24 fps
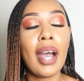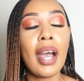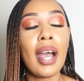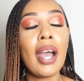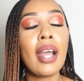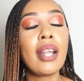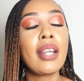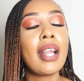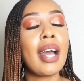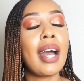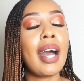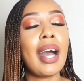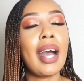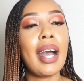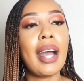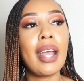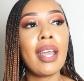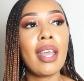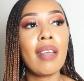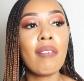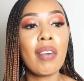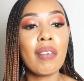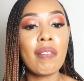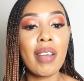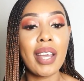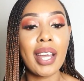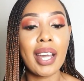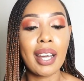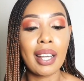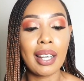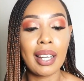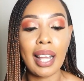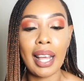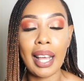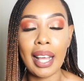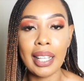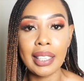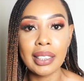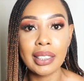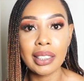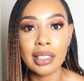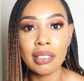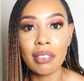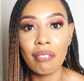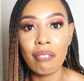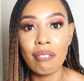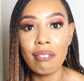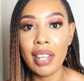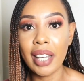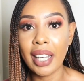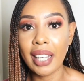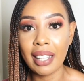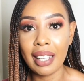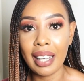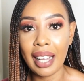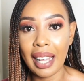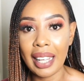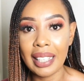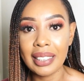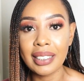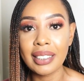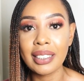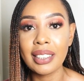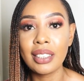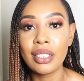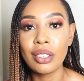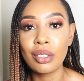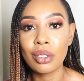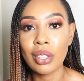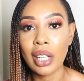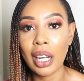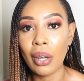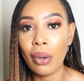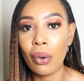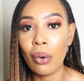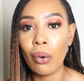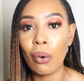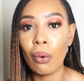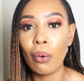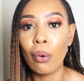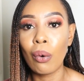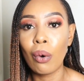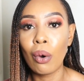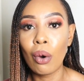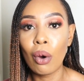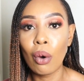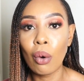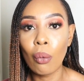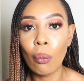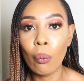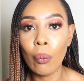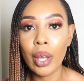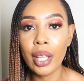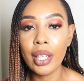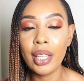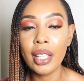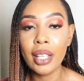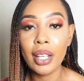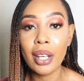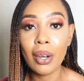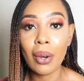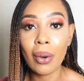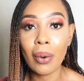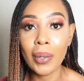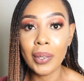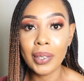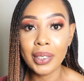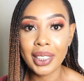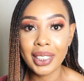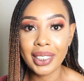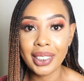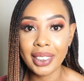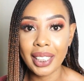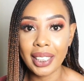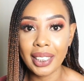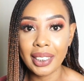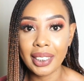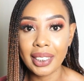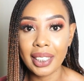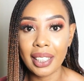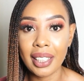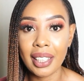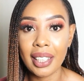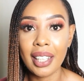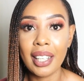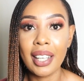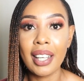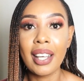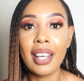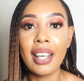and even some of my clients struggle with consistency.